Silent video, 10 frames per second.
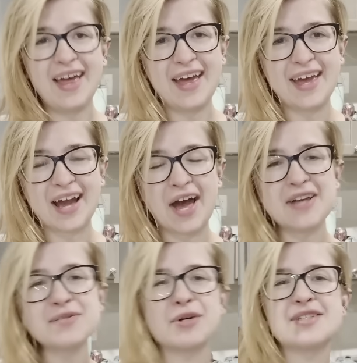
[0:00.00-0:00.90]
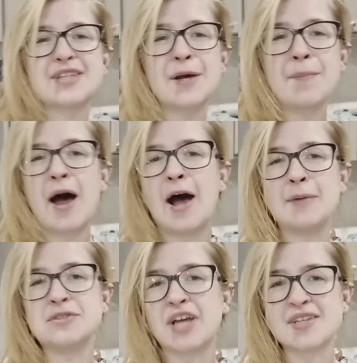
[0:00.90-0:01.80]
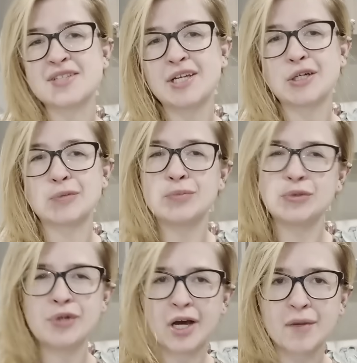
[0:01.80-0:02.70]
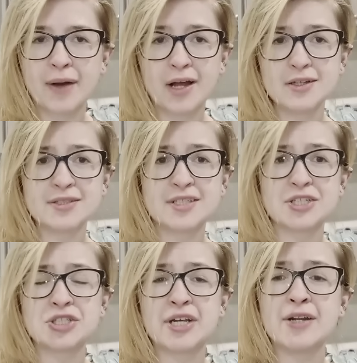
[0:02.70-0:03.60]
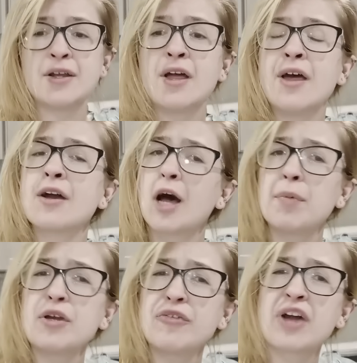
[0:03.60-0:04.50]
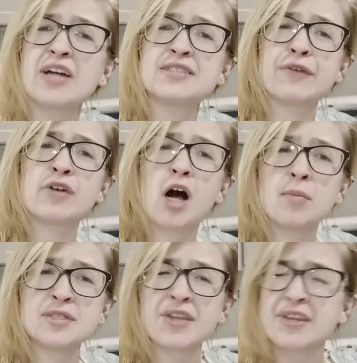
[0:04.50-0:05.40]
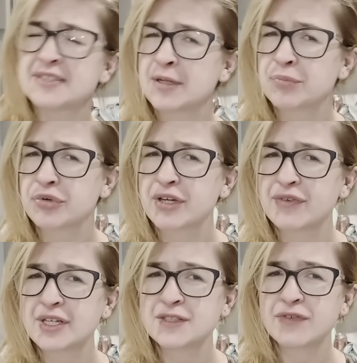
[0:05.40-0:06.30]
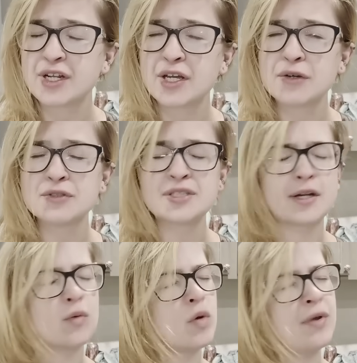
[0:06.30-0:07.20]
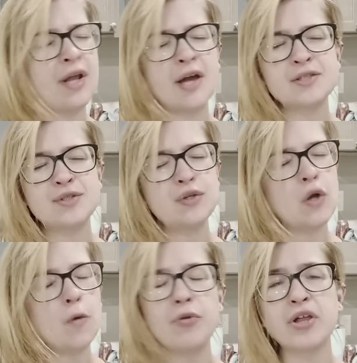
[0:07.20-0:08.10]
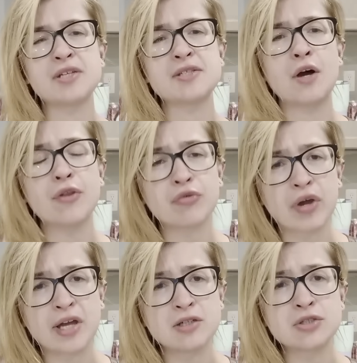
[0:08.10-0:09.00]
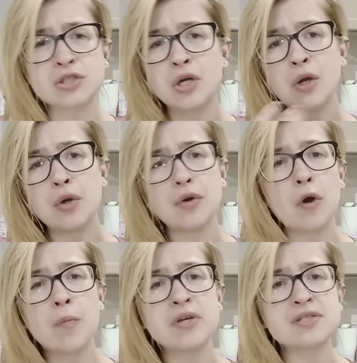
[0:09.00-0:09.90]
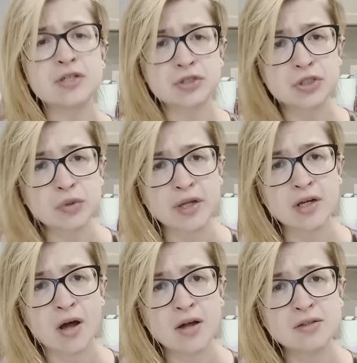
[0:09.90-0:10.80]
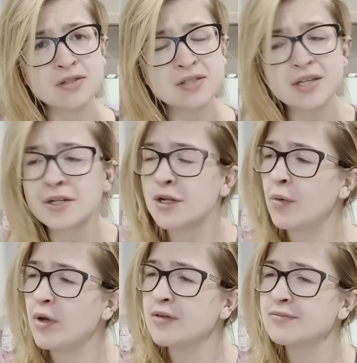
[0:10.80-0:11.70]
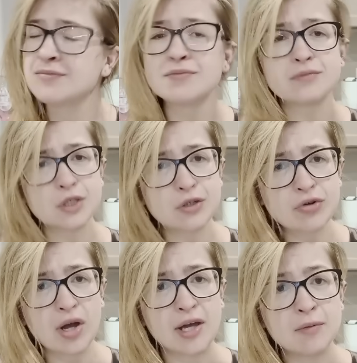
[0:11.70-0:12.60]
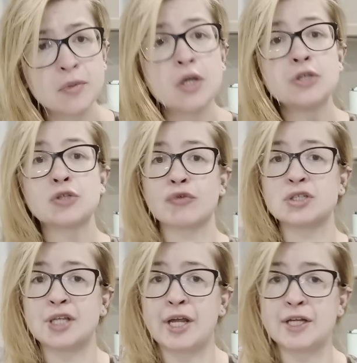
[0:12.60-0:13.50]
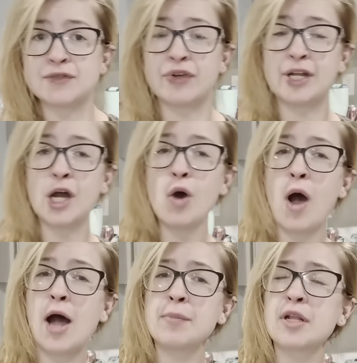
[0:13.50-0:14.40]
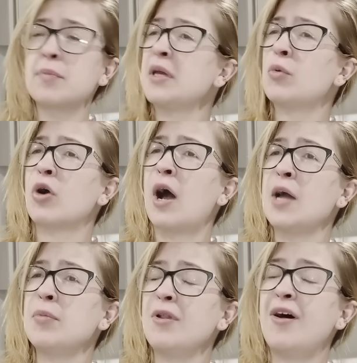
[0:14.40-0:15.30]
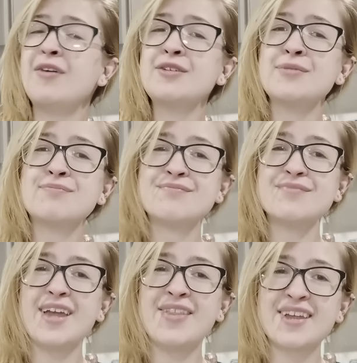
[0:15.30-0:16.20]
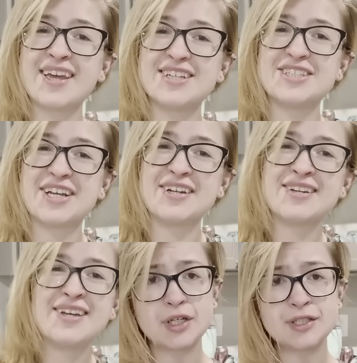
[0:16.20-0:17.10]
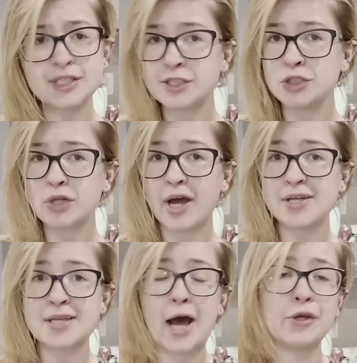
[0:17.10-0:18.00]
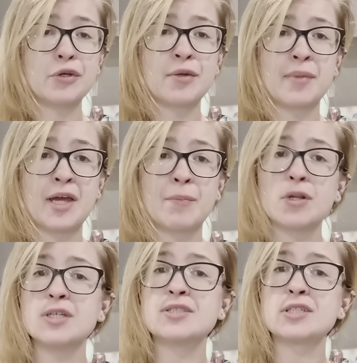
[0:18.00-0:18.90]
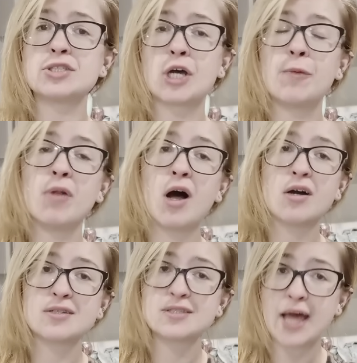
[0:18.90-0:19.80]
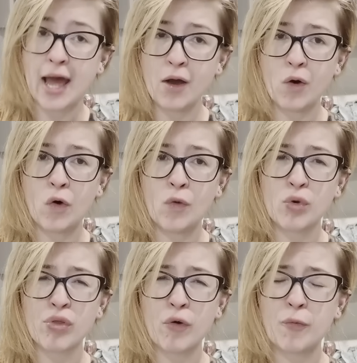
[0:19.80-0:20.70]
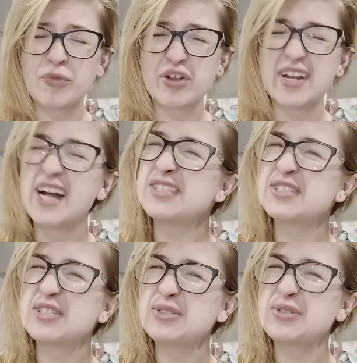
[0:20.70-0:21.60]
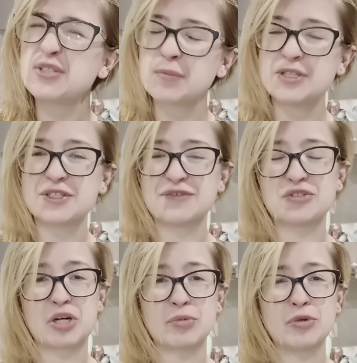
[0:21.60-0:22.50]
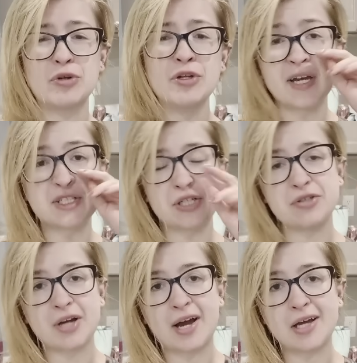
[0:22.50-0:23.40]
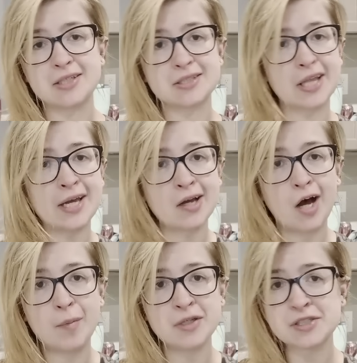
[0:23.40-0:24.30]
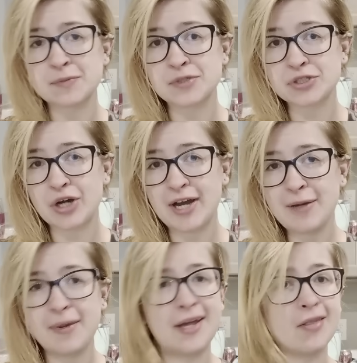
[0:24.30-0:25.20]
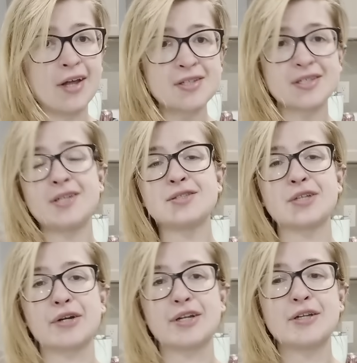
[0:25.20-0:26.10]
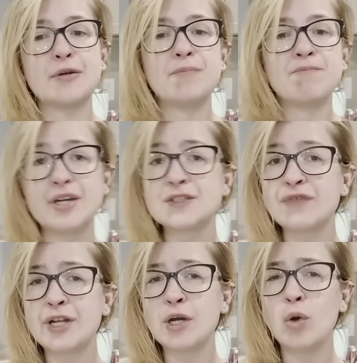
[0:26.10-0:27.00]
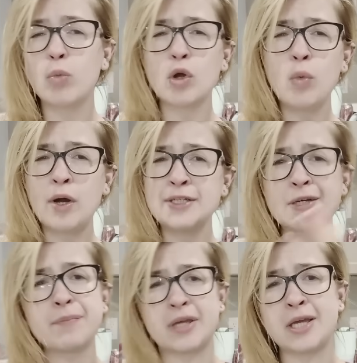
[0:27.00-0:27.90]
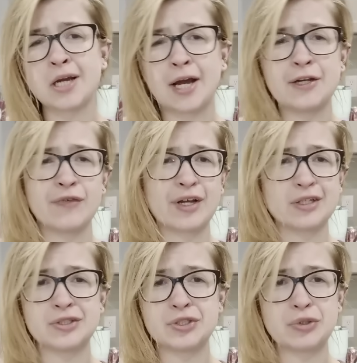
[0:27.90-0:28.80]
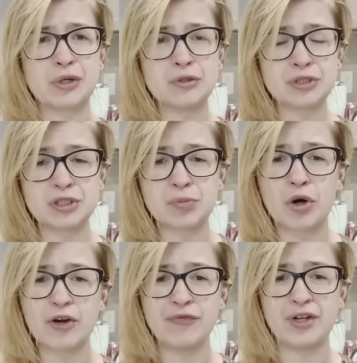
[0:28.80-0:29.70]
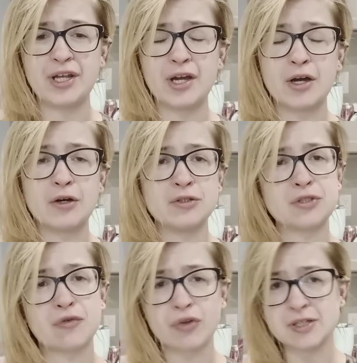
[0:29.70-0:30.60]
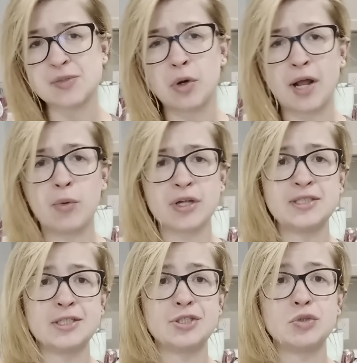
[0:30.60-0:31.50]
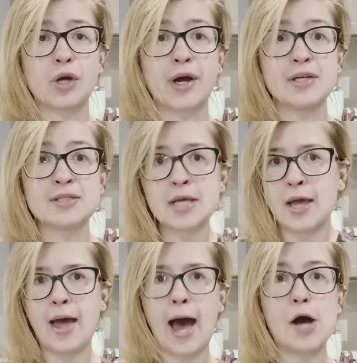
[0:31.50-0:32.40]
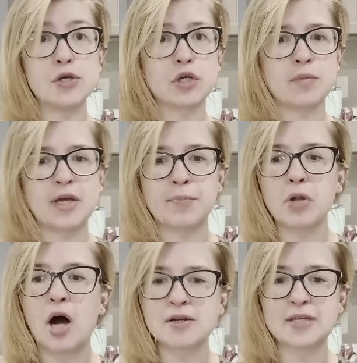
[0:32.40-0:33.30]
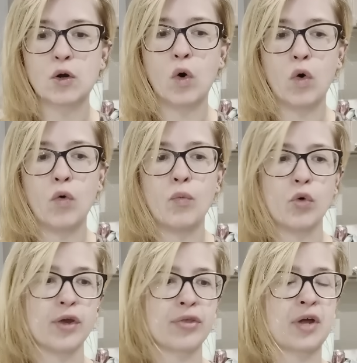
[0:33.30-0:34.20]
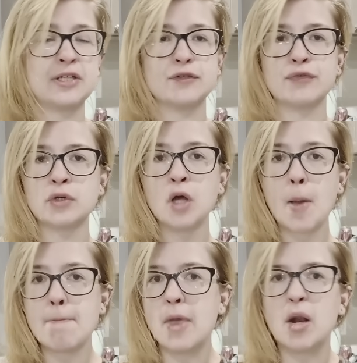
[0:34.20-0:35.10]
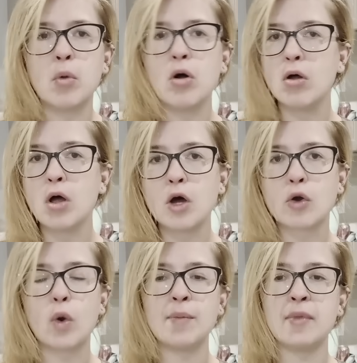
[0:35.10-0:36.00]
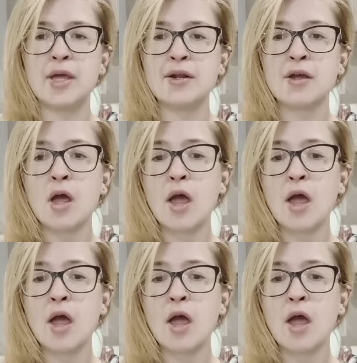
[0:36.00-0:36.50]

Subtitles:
Hey guys, what's up? I'm Jessie, your boondock ballistician. A couple of you guys have commented this on previous videos that a woman has no place on the range, no business shooting guns, and you know what? You're right. So for today's video, I'm gonna be where I belong, in the kitchen. Gonna teach you guys how you can make ballistic gel blocks at home with hopefully not too much of trouble. Make sure you guys like, comment, subscribe, and let's get started. This video will wind up being kind of like a pseudo two-part video. So for this one, I wanna teach you guys how you can make blocks at home with kind of minimal equipment.